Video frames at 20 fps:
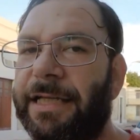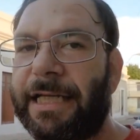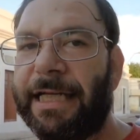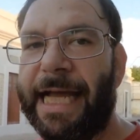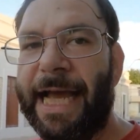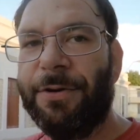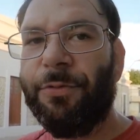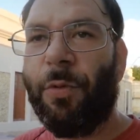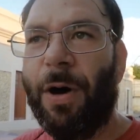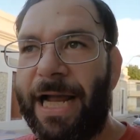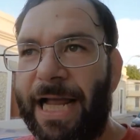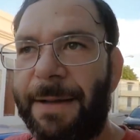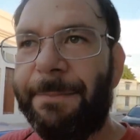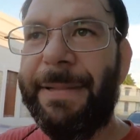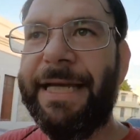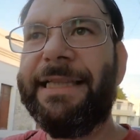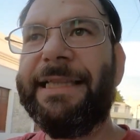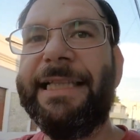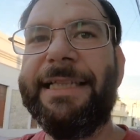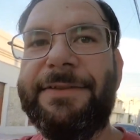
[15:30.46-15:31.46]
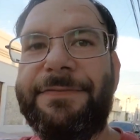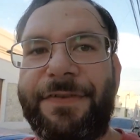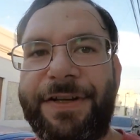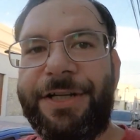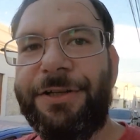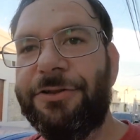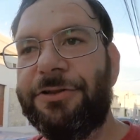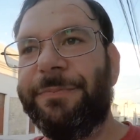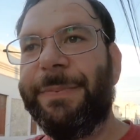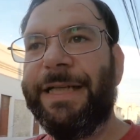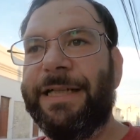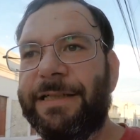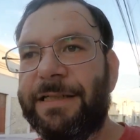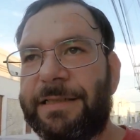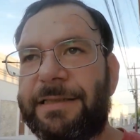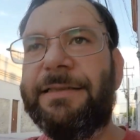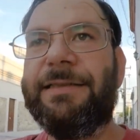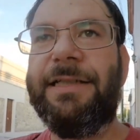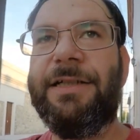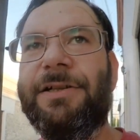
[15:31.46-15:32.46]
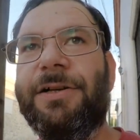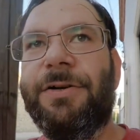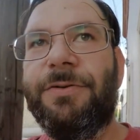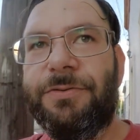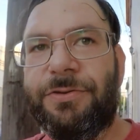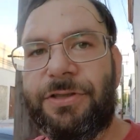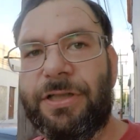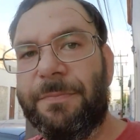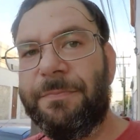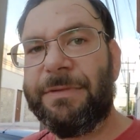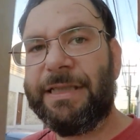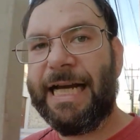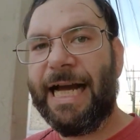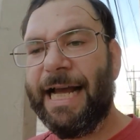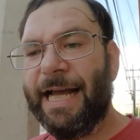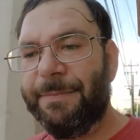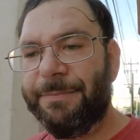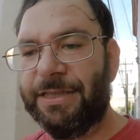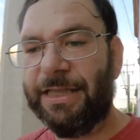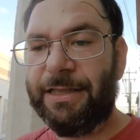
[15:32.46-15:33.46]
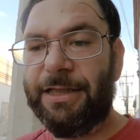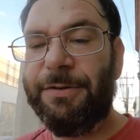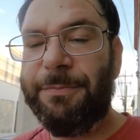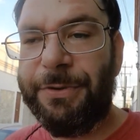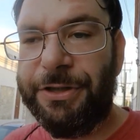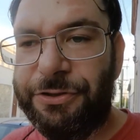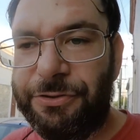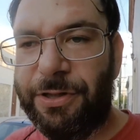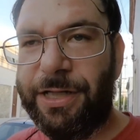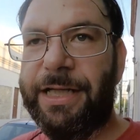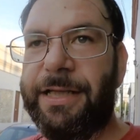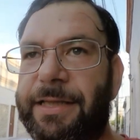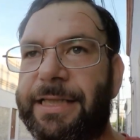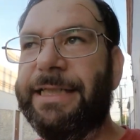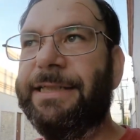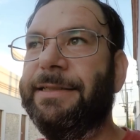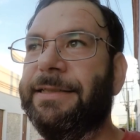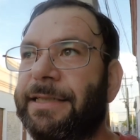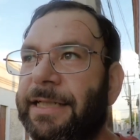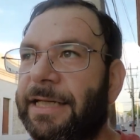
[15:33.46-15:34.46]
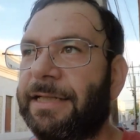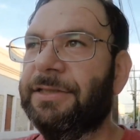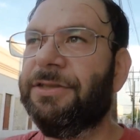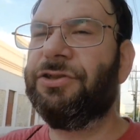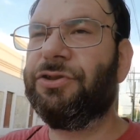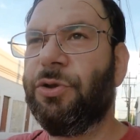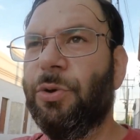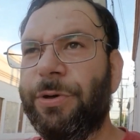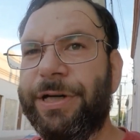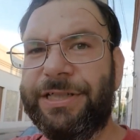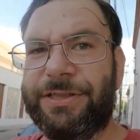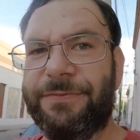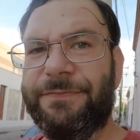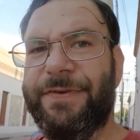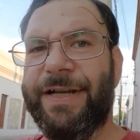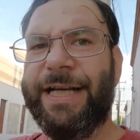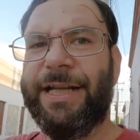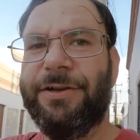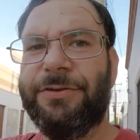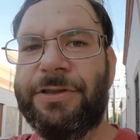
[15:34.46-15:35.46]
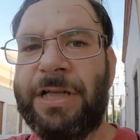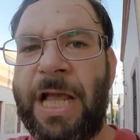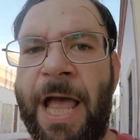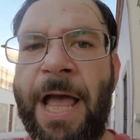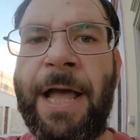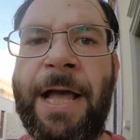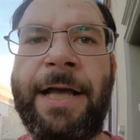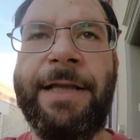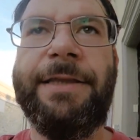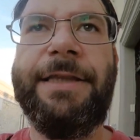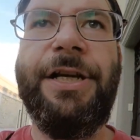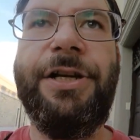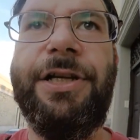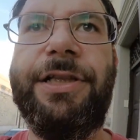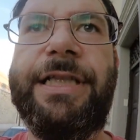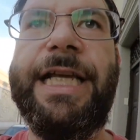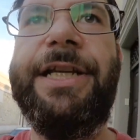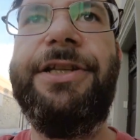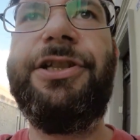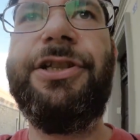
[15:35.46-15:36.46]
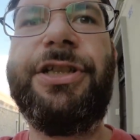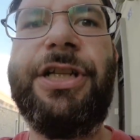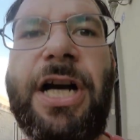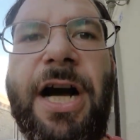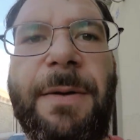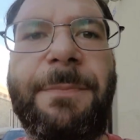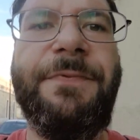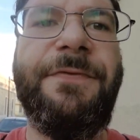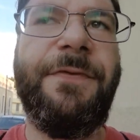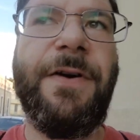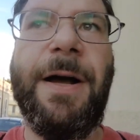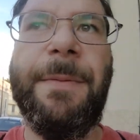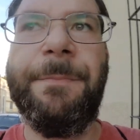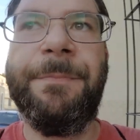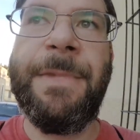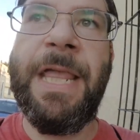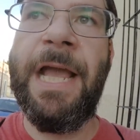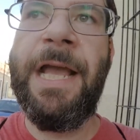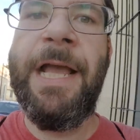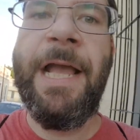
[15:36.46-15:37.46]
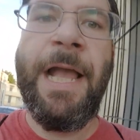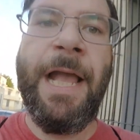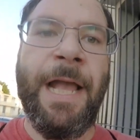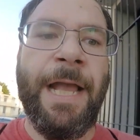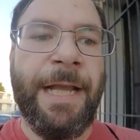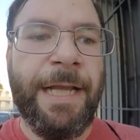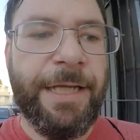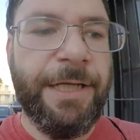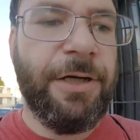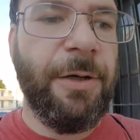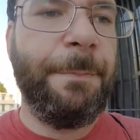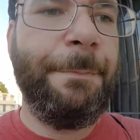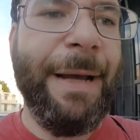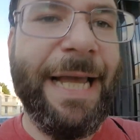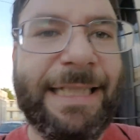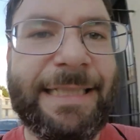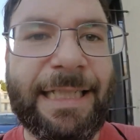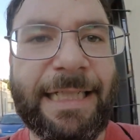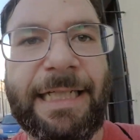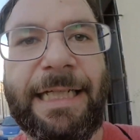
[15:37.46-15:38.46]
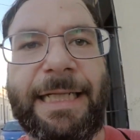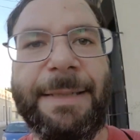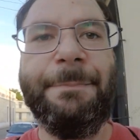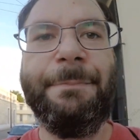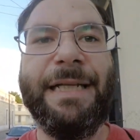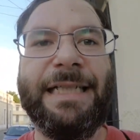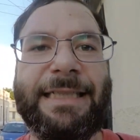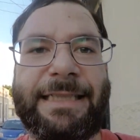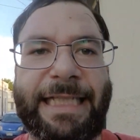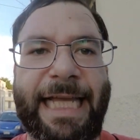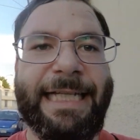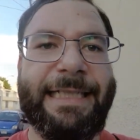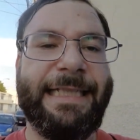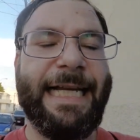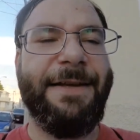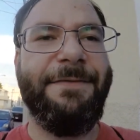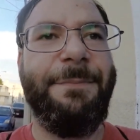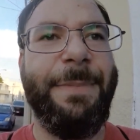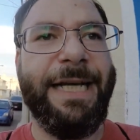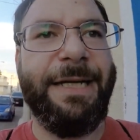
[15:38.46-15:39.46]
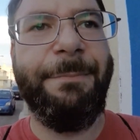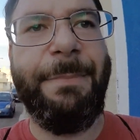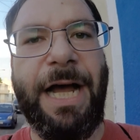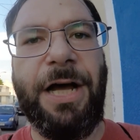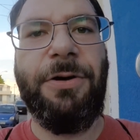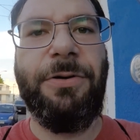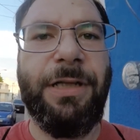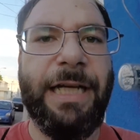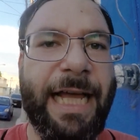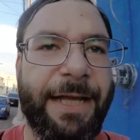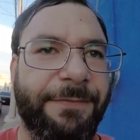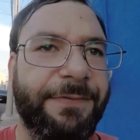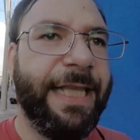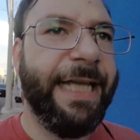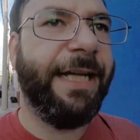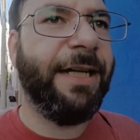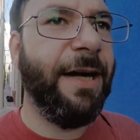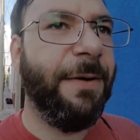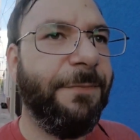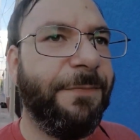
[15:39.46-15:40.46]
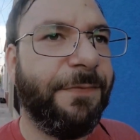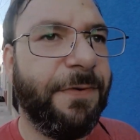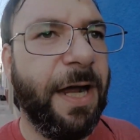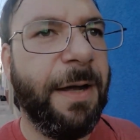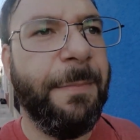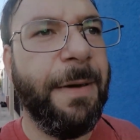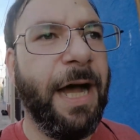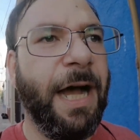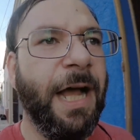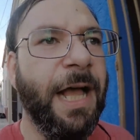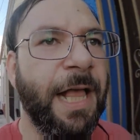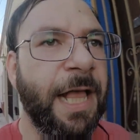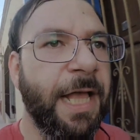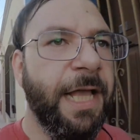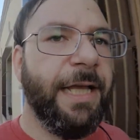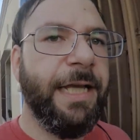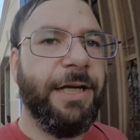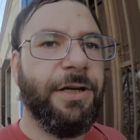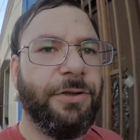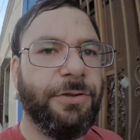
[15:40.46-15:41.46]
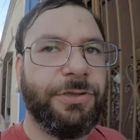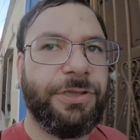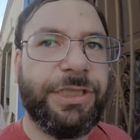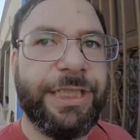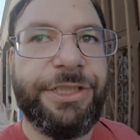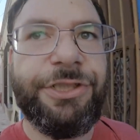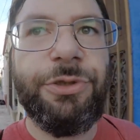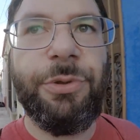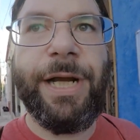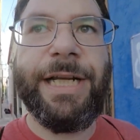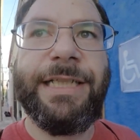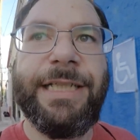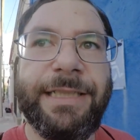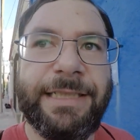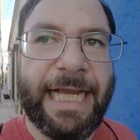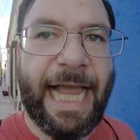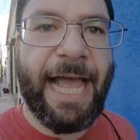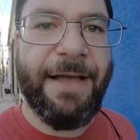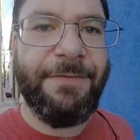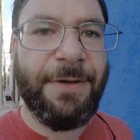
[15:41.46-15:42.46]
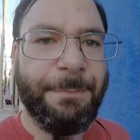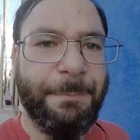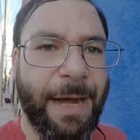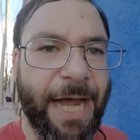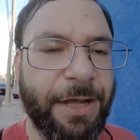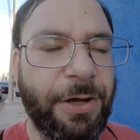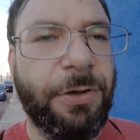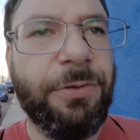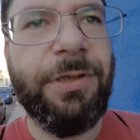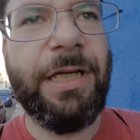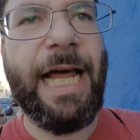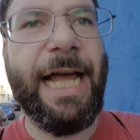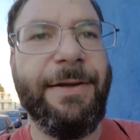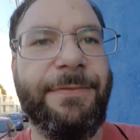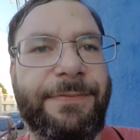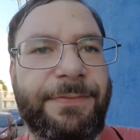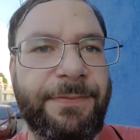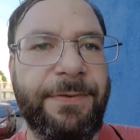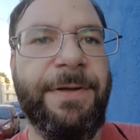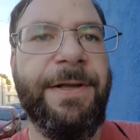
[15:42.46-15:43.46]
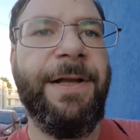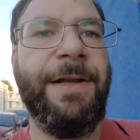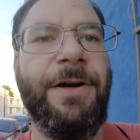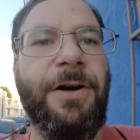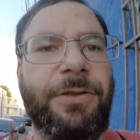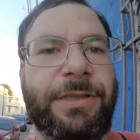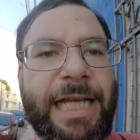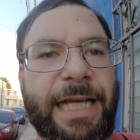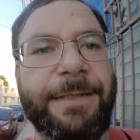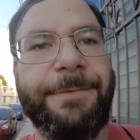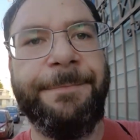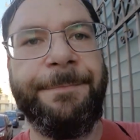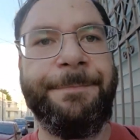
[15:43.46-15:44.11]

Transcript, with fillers: again, why I make these videos because, you know, sometimes a good majority of these uh, stories or videos, they just come from, you know, basically mistakes I've made in my own life. They come from, uh, you know, situations I have in my own life. Hold on.